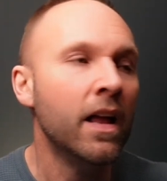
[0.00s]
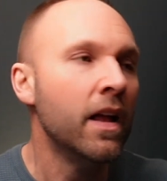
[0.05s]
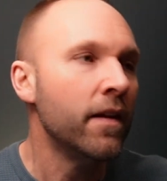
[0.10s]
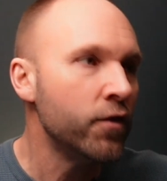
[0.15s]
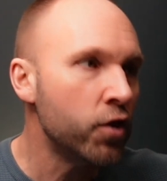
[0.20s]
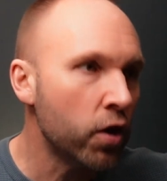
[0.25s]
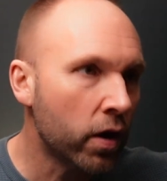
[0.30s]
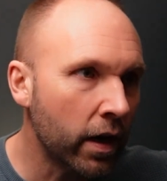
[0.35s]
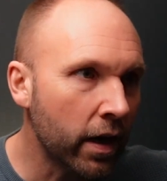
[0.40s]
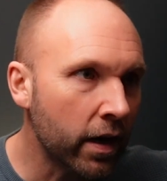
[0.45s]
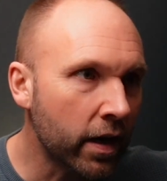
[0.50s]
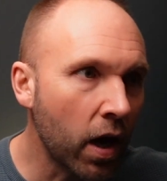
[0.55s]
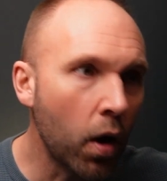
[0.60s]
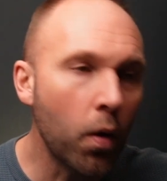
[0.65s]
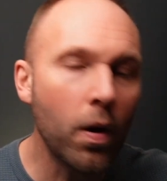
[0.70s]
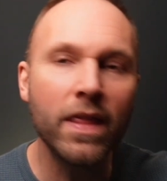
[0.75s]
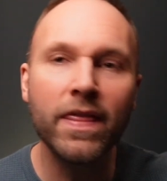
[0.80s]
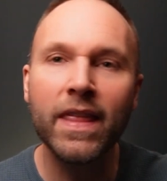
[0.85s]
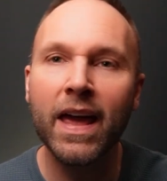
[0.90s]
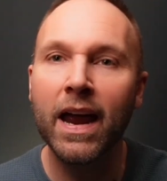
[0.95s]
You're going to go
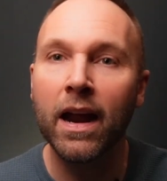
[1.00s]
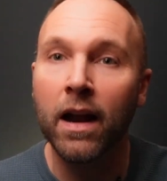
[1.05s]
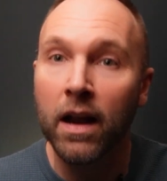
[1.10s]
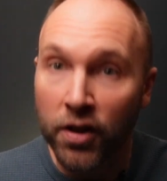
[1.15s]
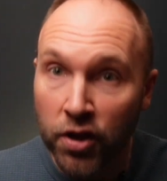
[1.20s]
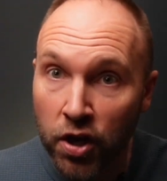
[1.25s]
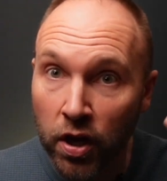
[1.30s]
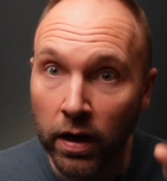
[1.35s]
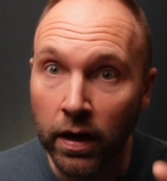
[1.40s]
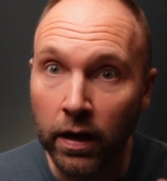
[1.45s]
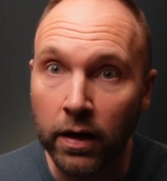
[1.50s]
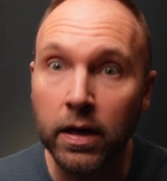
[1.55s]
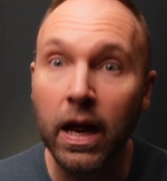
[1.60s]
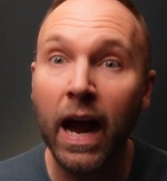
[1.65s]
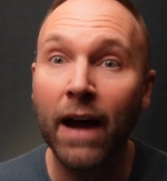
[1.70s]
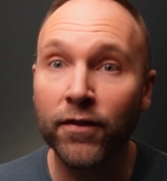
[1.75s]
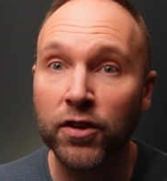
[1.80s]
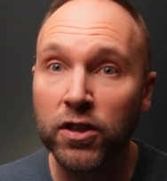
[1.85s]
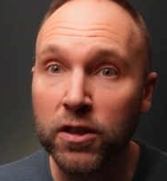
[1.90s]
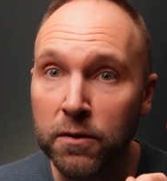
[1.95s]
in there. You're going to
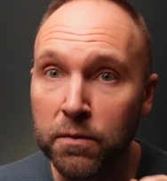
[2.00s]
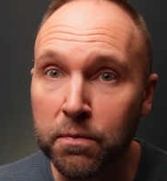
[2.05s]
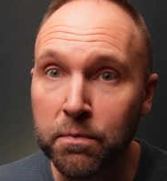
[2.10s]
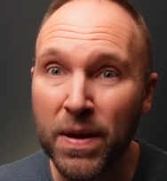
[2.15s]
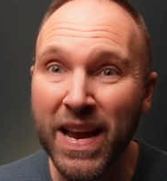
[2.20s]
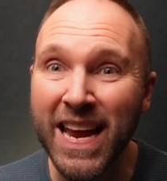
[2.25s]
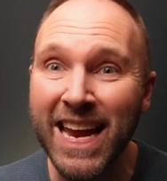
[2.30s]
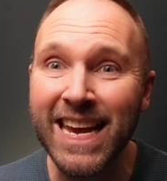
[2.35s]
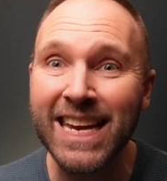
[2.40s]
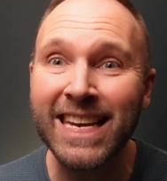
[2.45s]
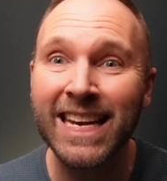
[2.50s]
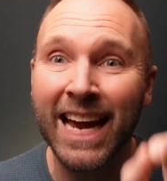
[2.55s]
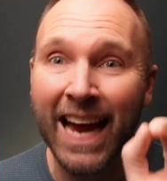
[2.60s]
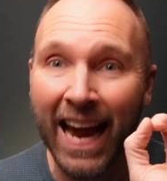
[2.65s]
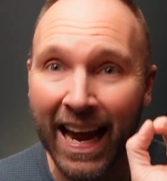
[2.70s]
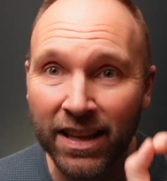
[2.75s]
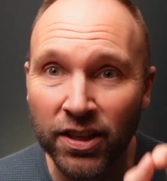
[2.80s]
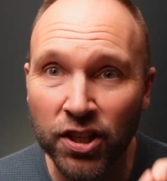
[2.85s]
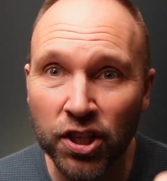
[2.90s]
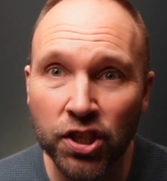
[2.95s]
have speed
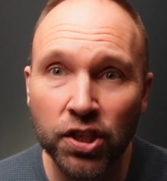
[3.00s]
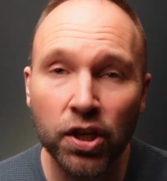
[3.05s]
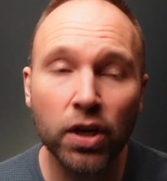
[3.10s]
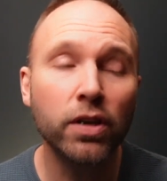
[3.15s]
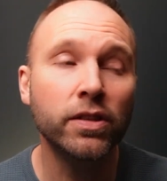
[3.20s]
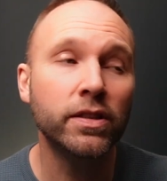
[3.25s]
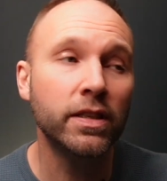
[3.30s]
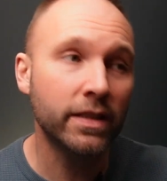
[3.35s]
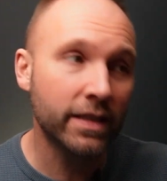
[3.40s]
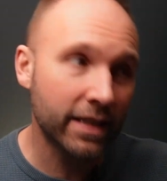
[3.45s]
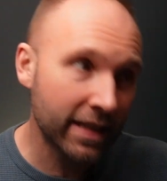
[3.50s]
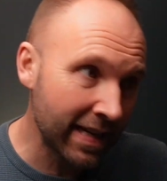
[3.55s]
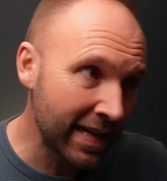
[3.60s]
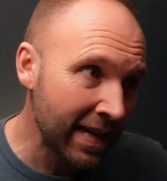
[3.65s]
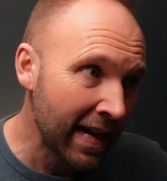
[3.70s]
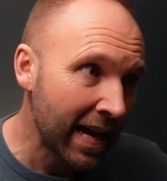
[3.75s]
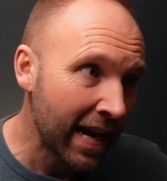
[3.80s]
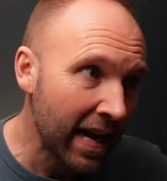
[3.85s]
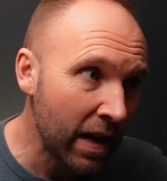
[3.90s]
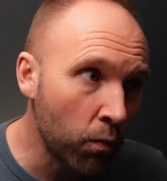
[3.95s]
and
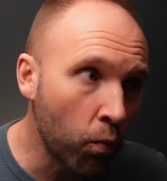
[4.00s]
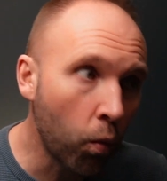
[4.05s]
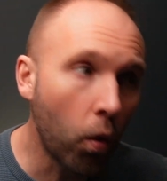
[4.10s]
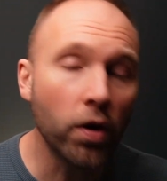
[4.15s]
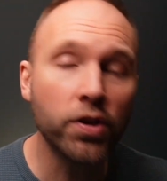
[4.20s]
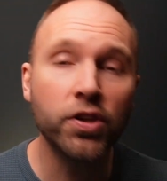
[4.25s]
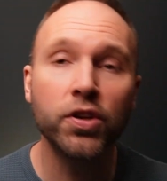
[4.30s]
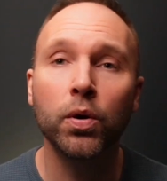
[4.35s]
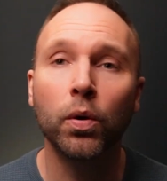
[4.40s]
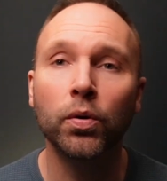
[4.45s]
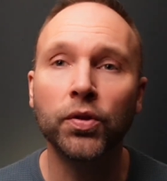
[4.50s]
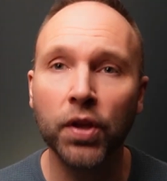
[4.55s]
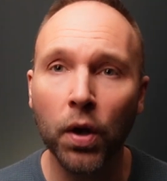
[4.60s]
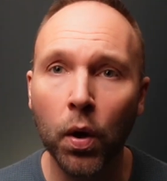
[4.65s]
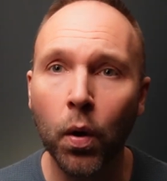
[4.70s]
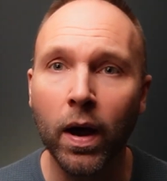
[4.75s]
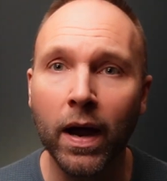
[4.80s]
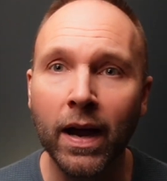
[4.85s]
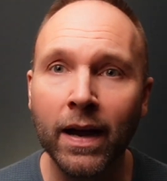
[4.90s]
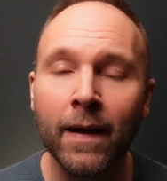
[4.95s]
certainty in what you're
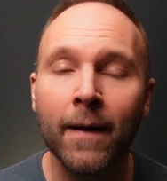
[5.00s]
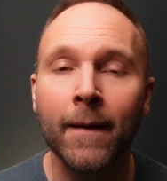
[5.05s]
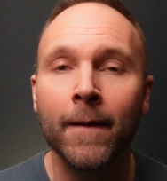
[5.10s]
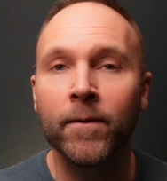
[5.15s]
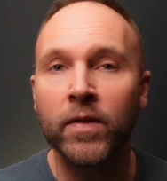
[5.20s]
doing.